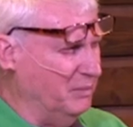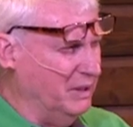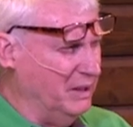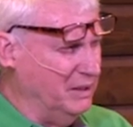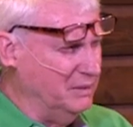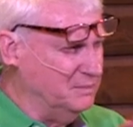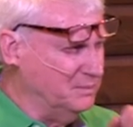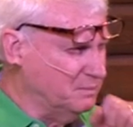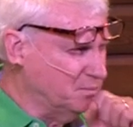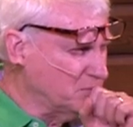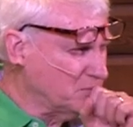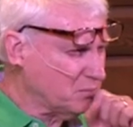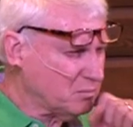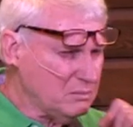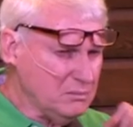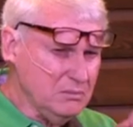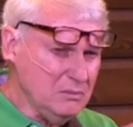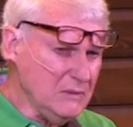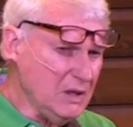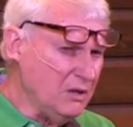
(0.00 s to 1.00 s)
be
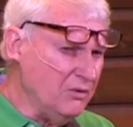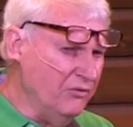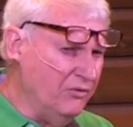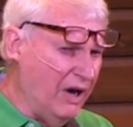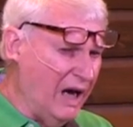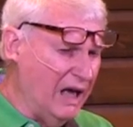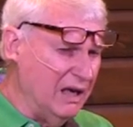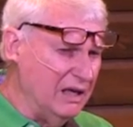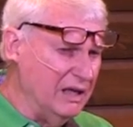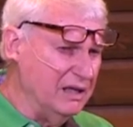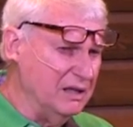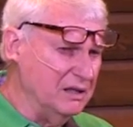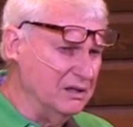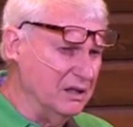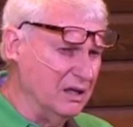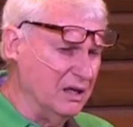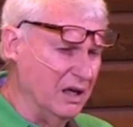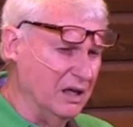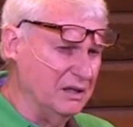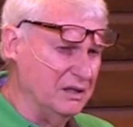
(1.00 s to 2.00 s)
violating the
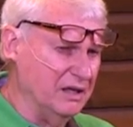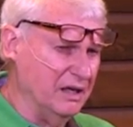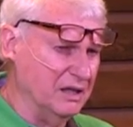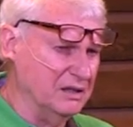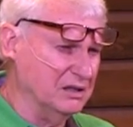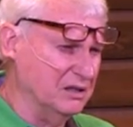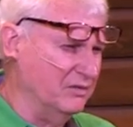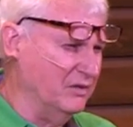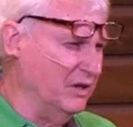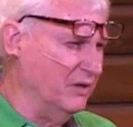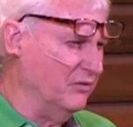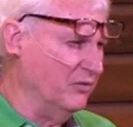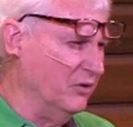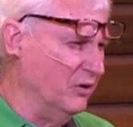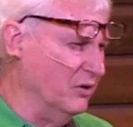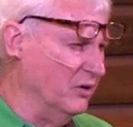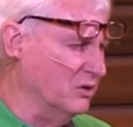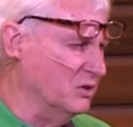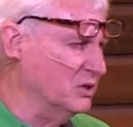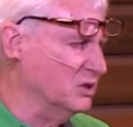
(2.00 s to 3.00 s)
context of that
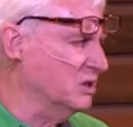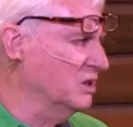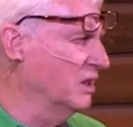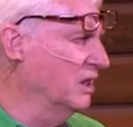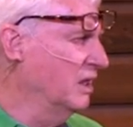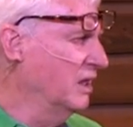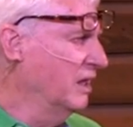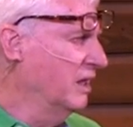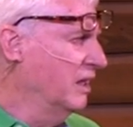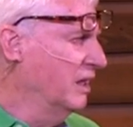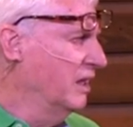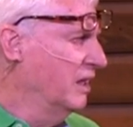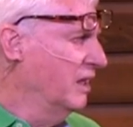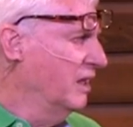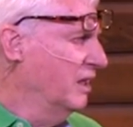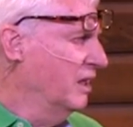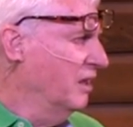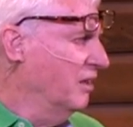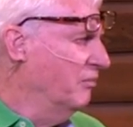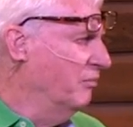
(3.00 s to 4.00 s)
verse.
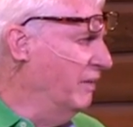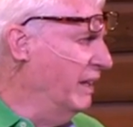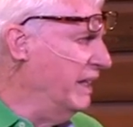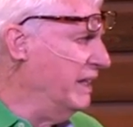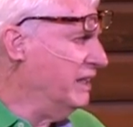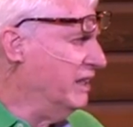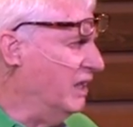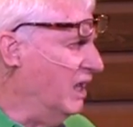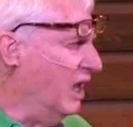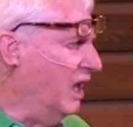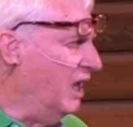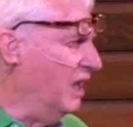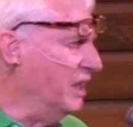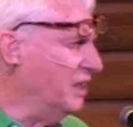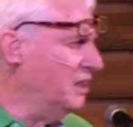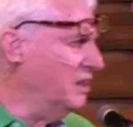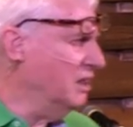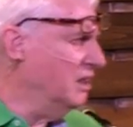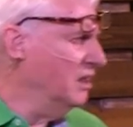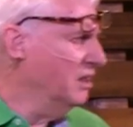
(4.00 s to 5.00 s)
May
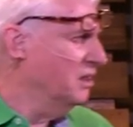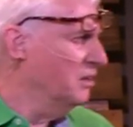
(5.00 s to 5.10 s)
God